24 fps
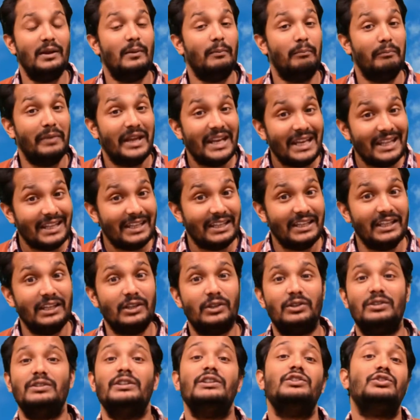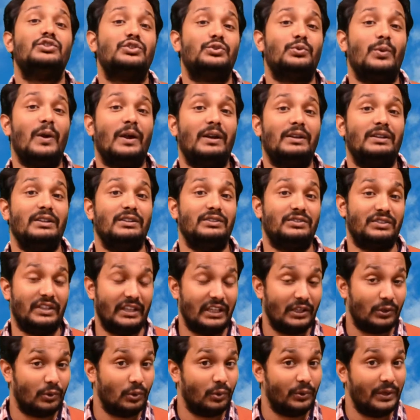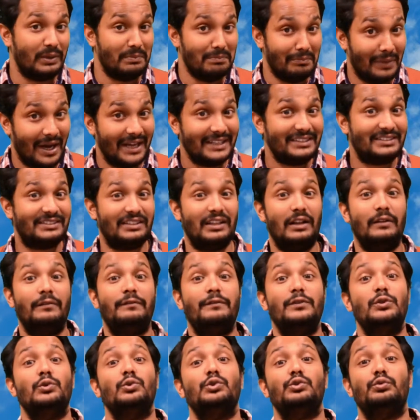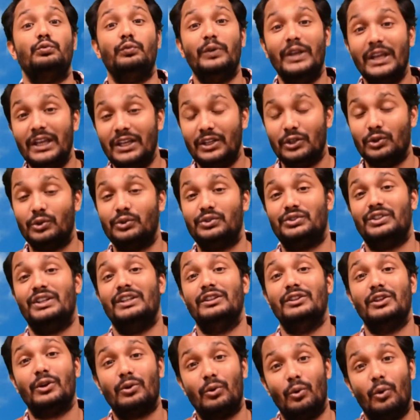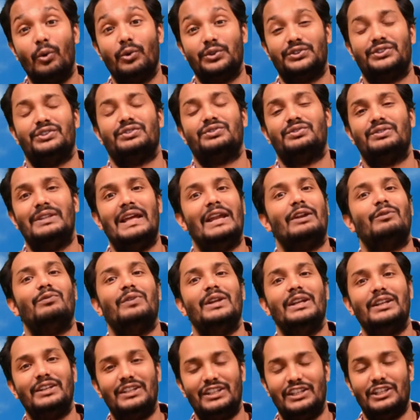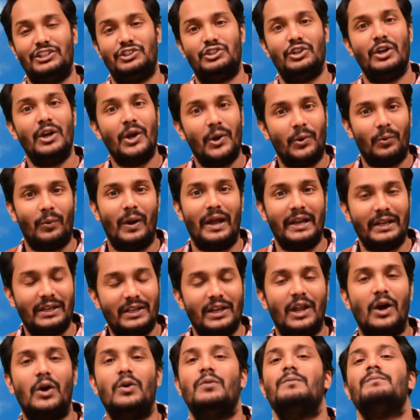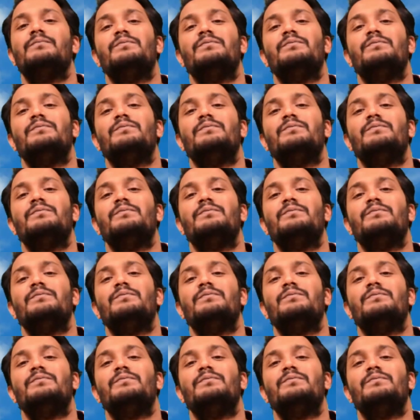Many instructors, including myself, use videos in the courses that we teach right now.